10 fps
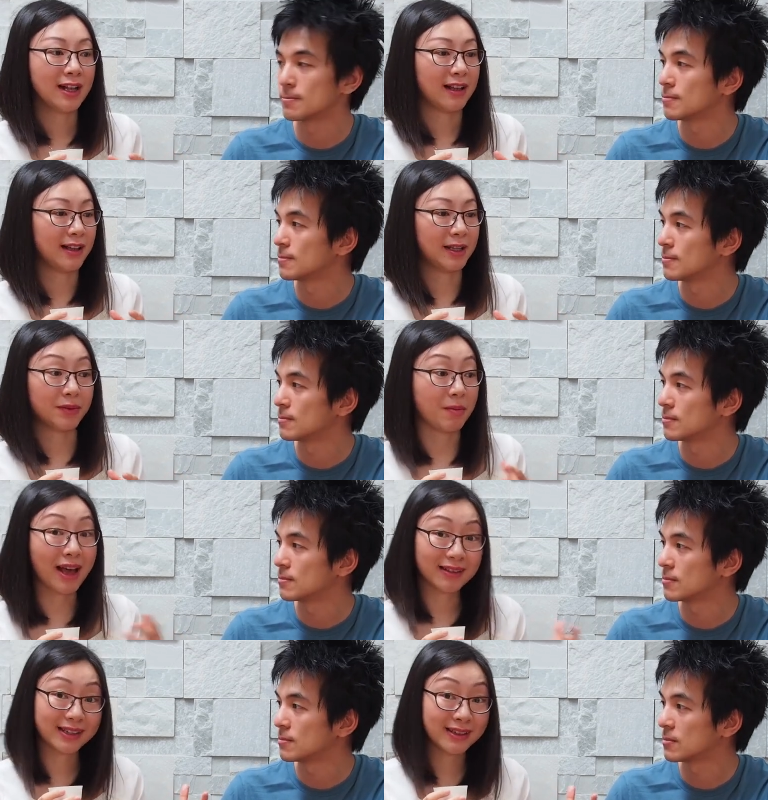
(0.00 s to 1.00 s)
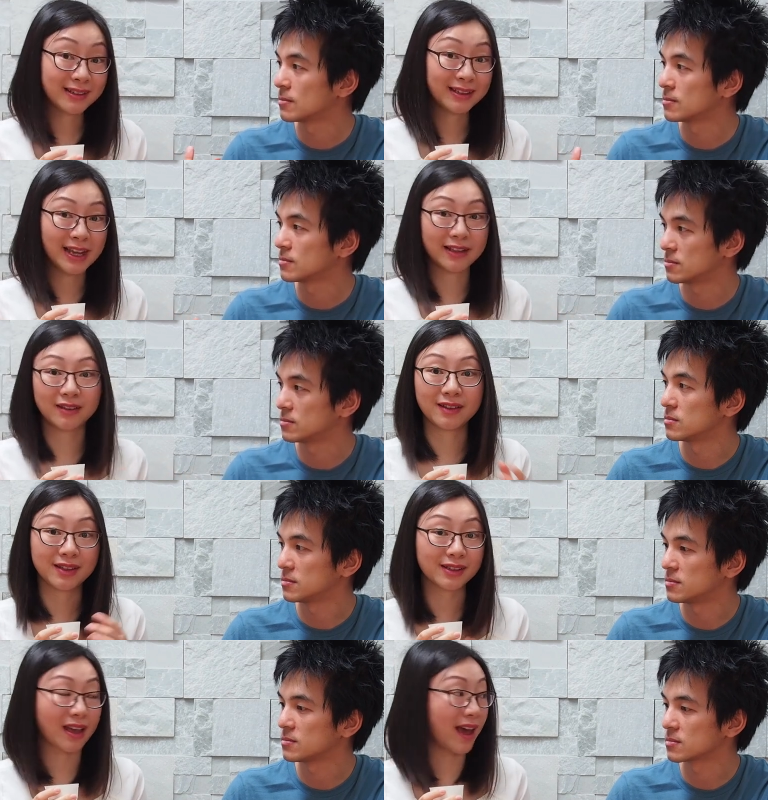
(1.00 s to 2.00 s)
Speaker 1: um, the mountain, and in
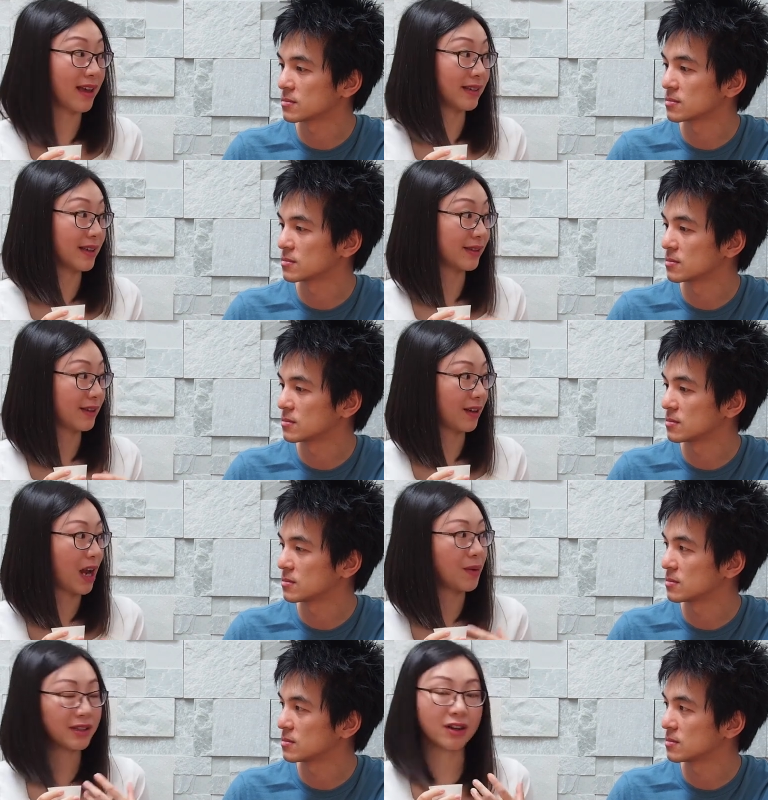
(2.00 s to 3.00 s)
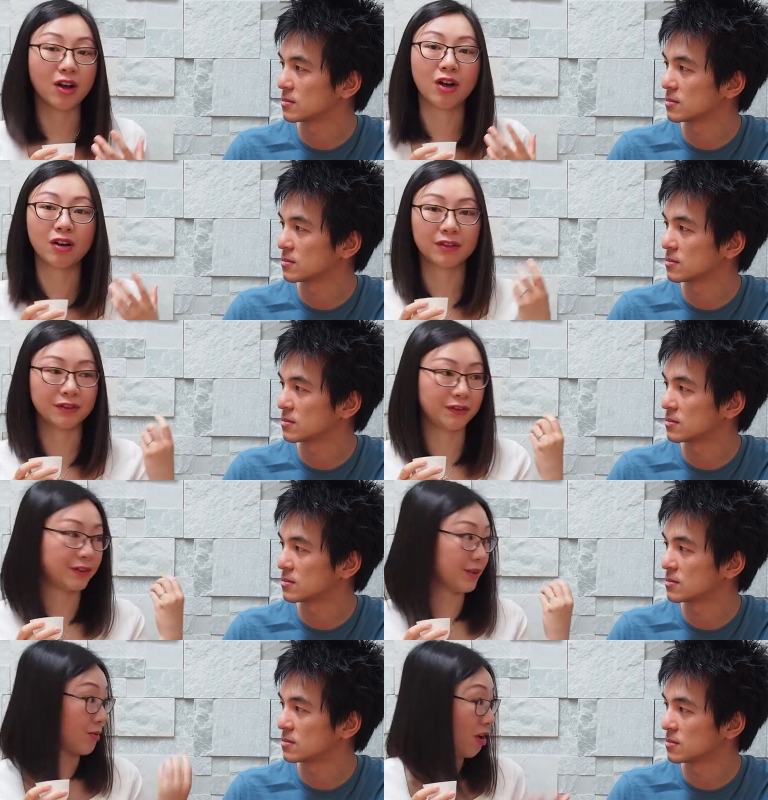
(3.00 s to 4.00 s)
this case, it's the character of
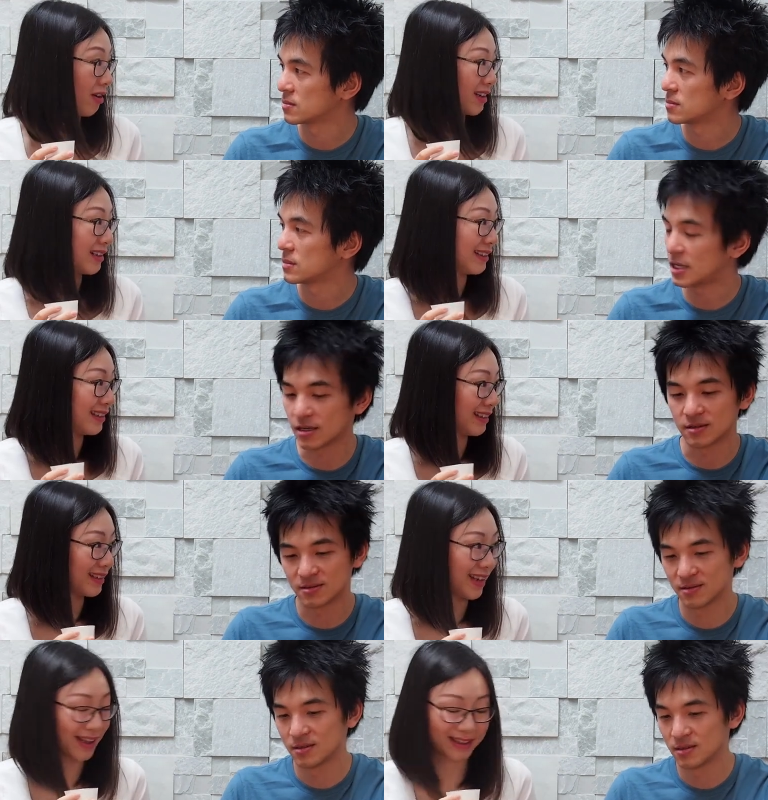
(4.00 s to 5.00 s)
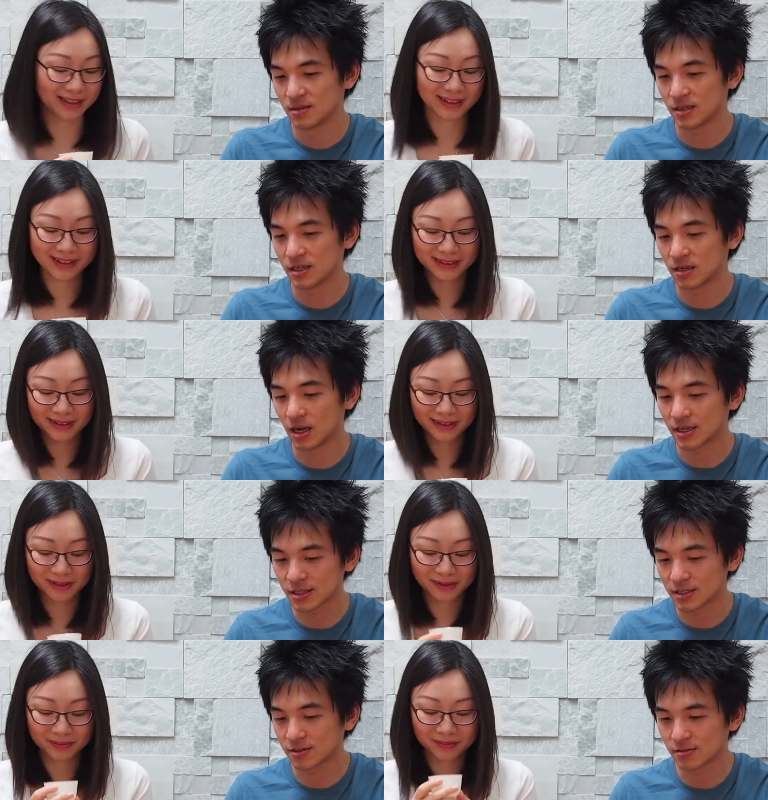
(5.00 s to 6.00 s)
the rock. Yeah, yeah,
Speaker 2: yeah. I
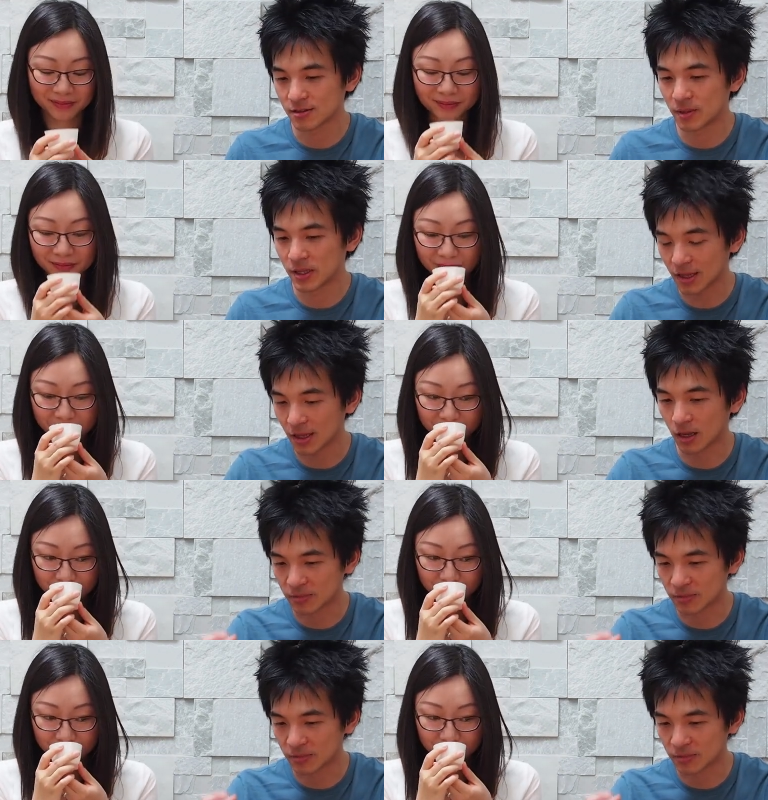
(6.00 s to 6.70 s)
guess I mean I'm